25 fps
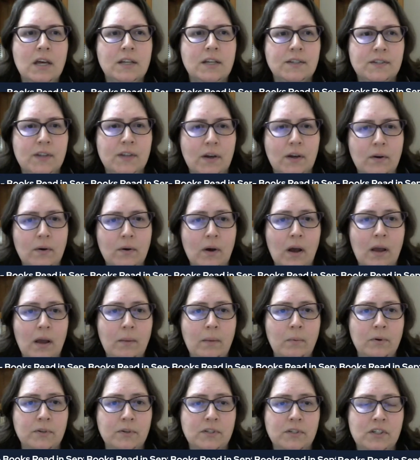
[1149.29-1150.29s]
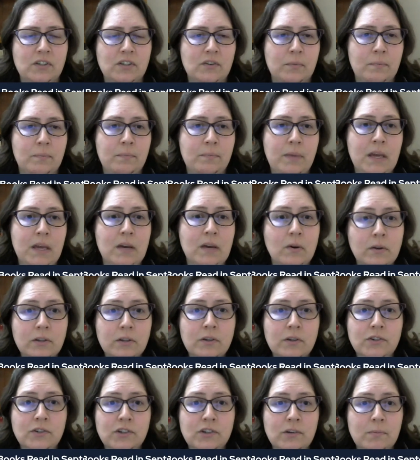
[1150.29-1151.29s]
So I will still be on
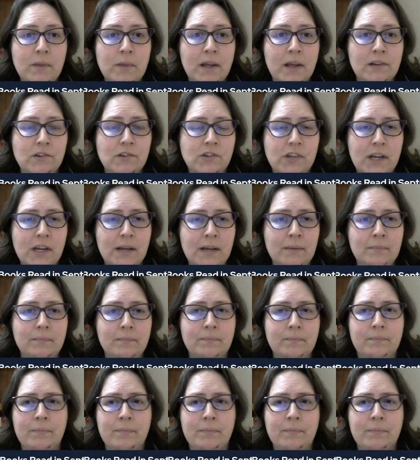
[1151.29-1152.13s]
YouTube next year,